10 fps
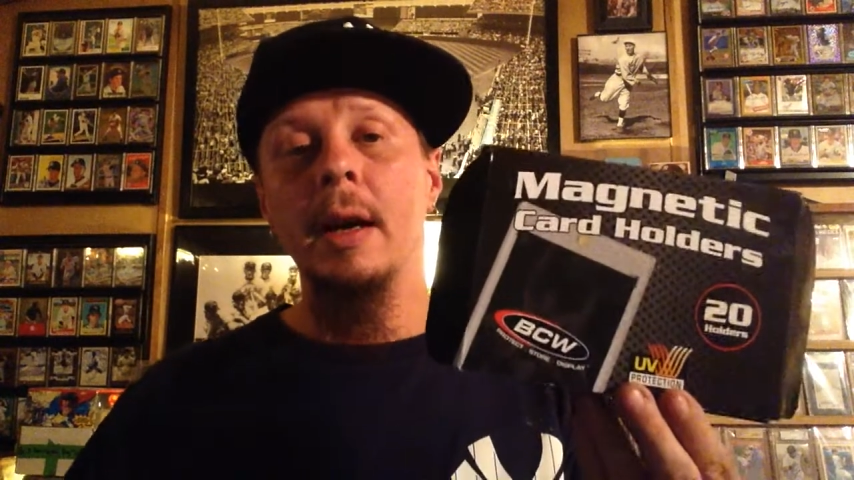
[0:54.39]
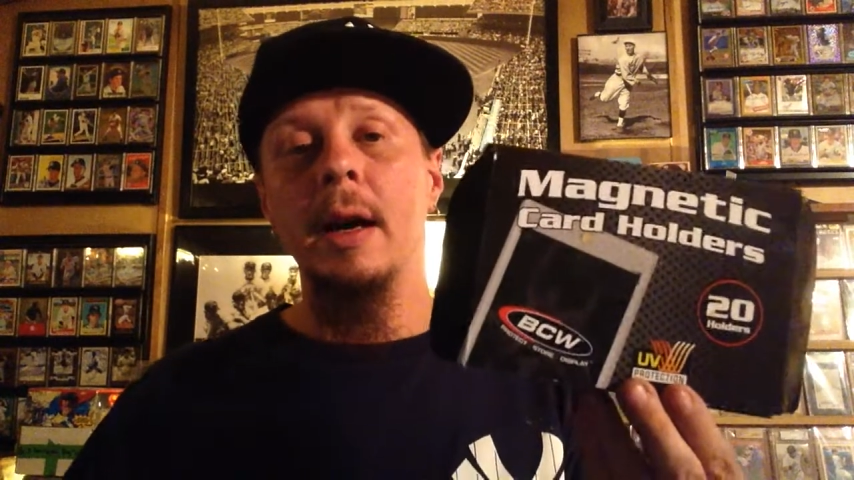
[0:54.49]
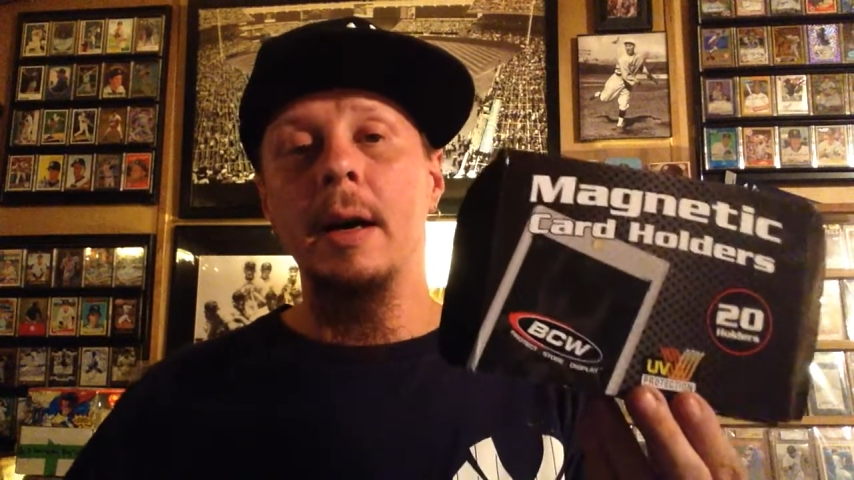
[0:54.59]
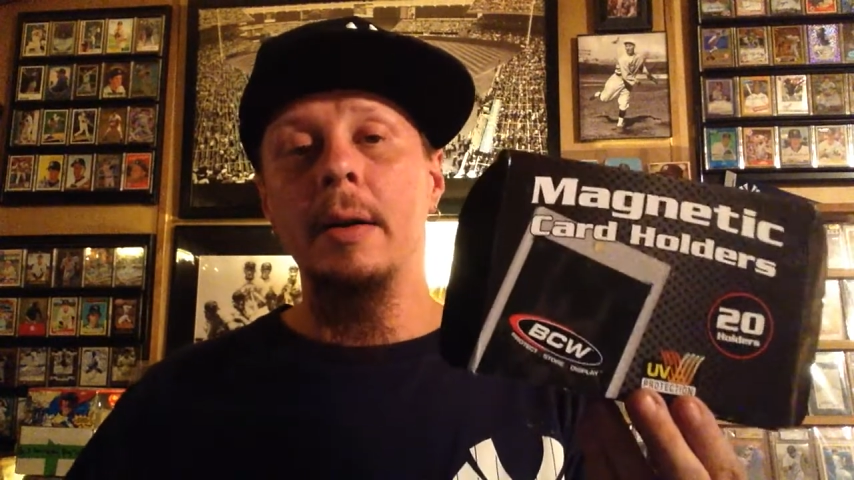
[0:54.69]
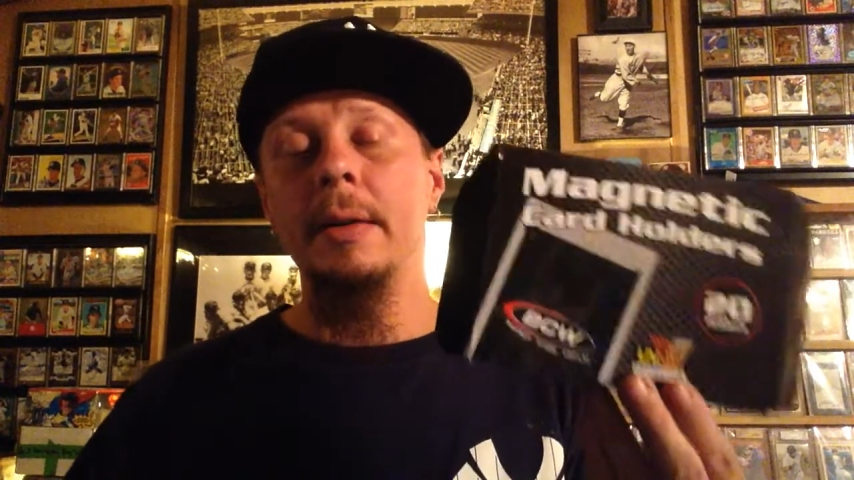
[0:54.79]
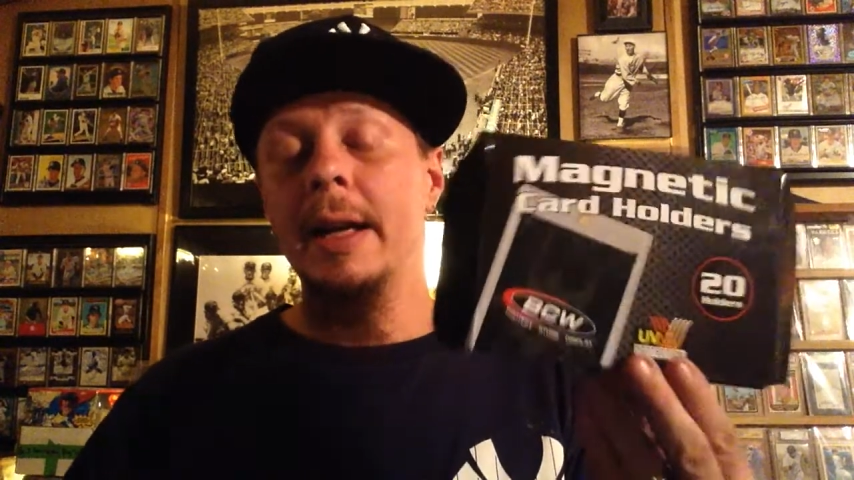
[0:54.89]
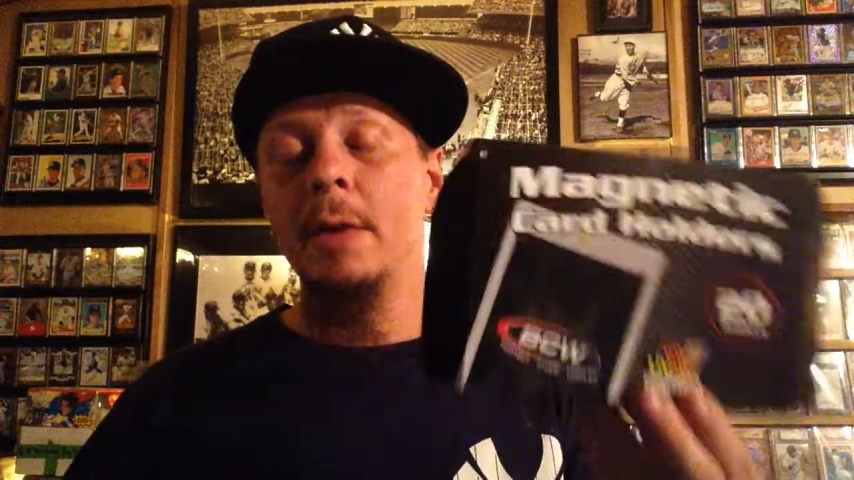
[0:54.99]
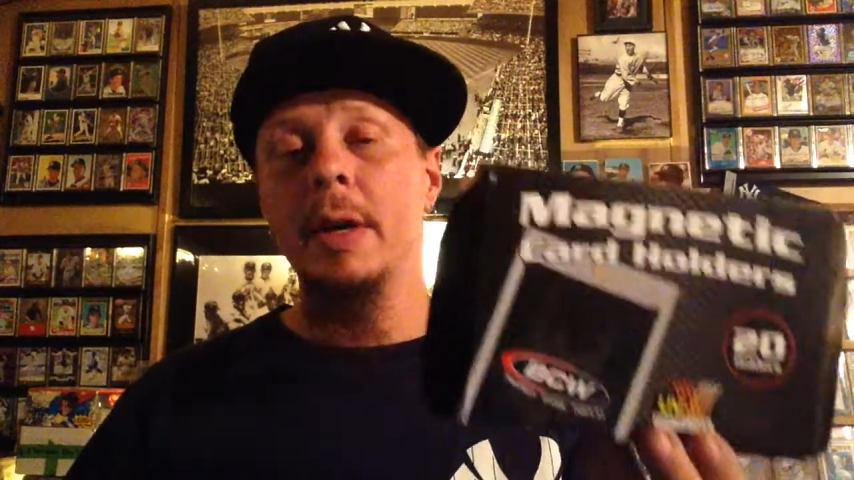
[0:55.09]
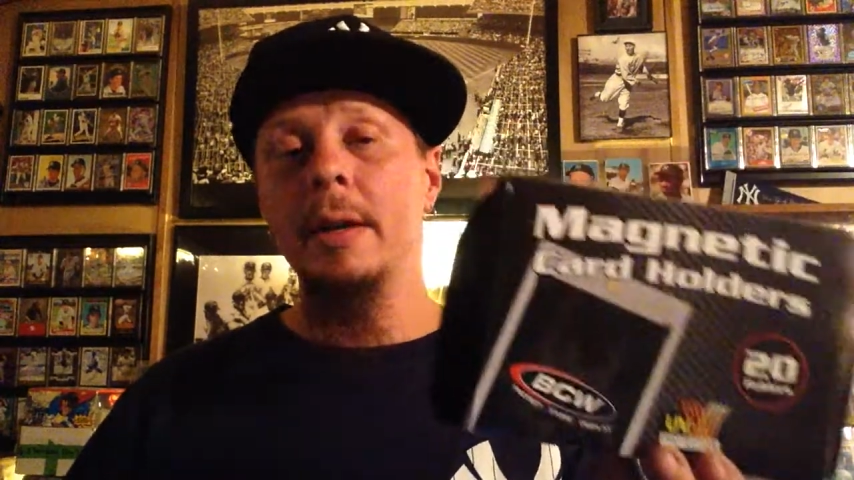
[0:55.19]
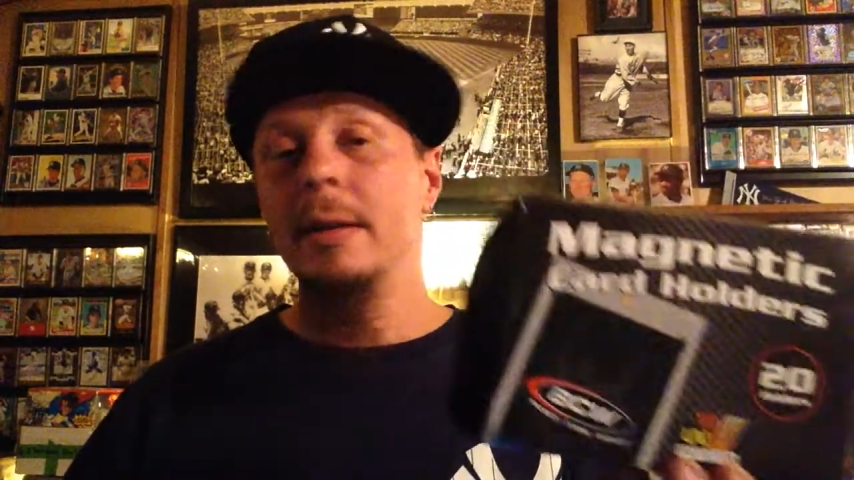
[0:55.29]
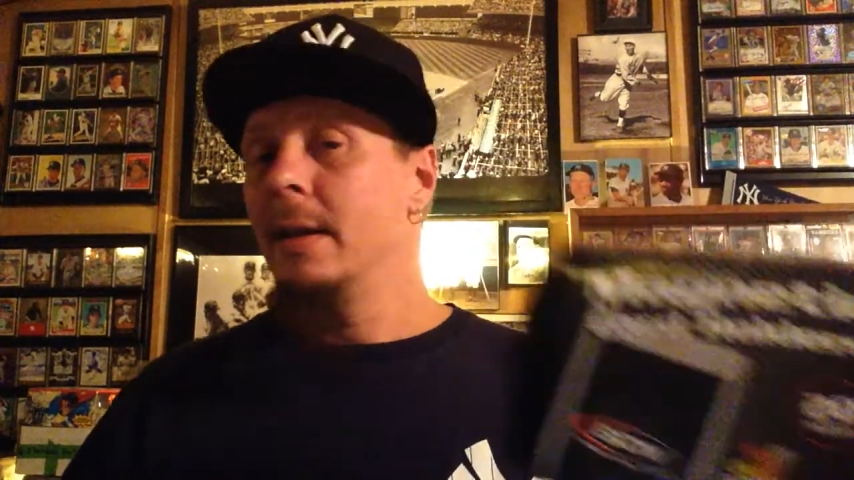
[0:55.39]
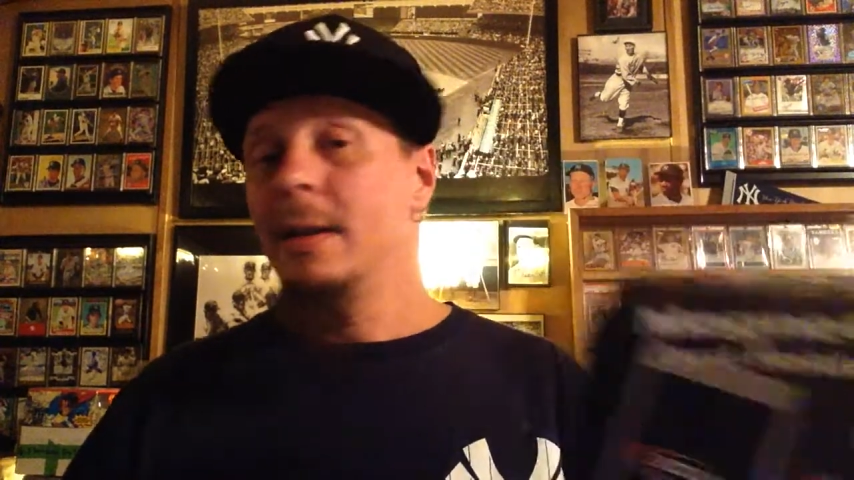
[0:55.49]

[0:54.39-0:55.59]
Uh, anyway,